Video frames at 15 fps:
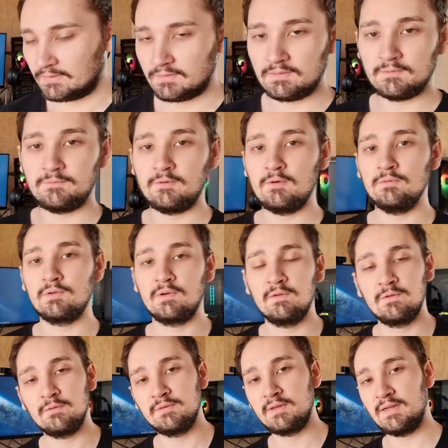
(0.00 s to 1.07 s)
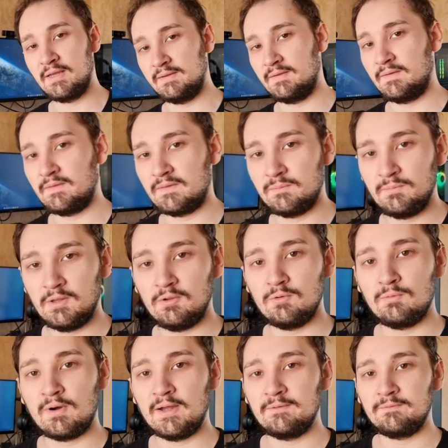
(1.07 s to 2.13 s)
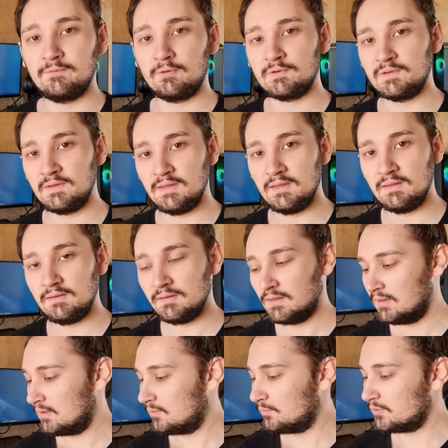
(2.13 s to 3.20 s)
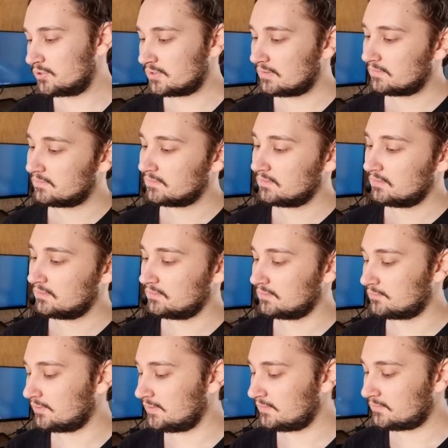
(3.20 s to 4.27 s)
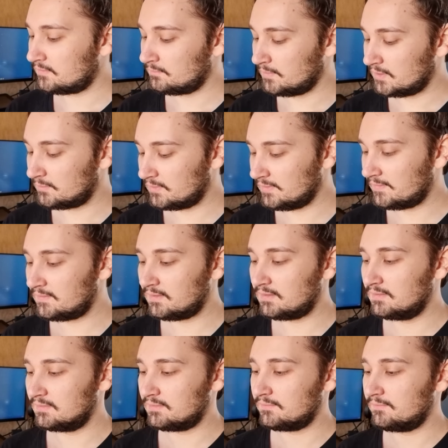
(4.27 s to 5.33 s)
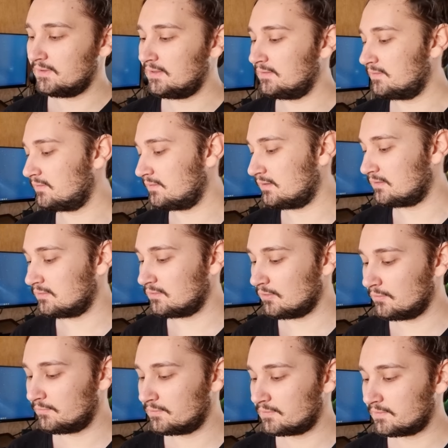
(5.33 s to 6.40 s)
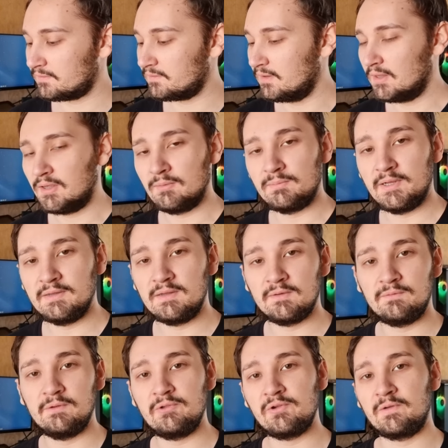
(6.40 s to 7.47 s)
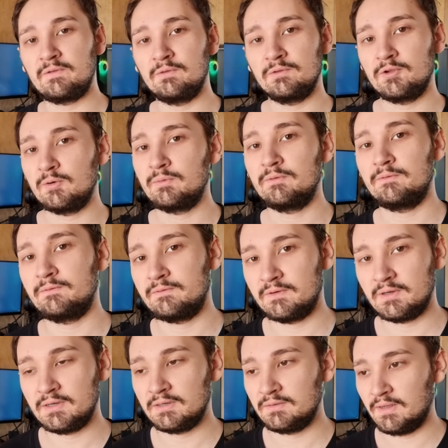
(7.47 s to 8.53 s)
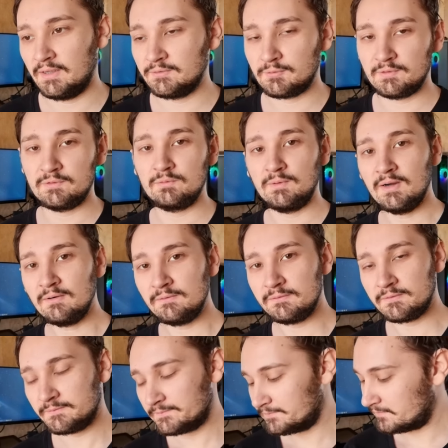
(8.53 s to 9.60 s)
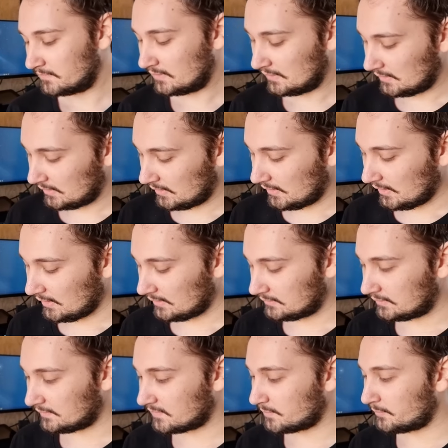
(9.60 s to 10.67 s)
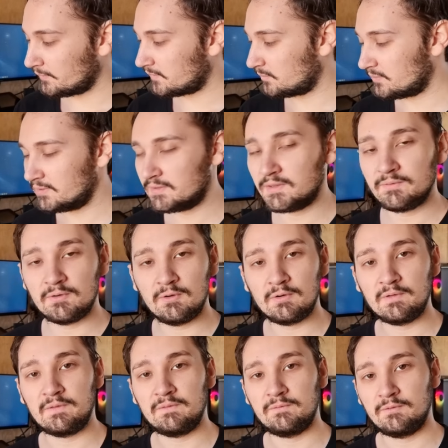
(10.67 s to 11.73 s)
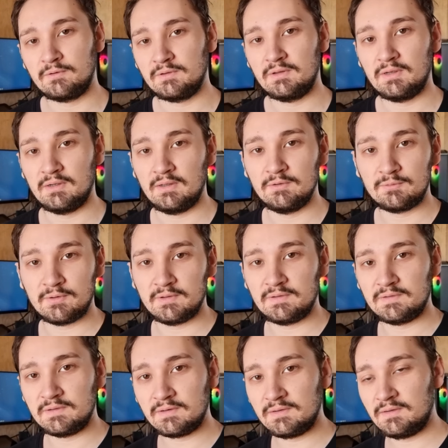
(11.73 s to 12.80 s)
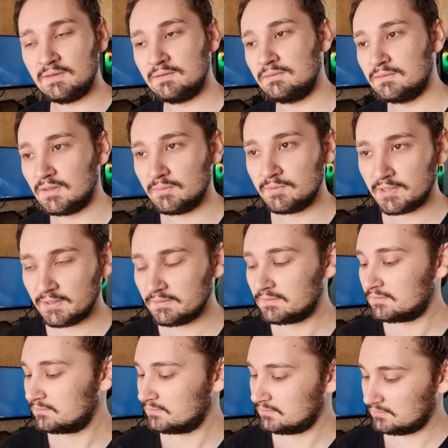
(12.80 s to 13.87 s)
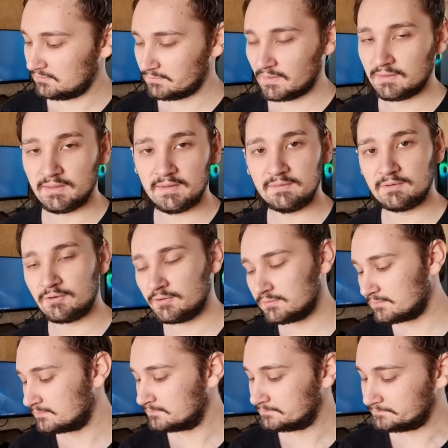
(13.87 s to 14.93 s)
The phone runs on the latest MIUI 14, which has a great minimalistic interface and offers plenty of features on top of Android 12. And there's a possibility, of course, for the Android 13 upgrade later on.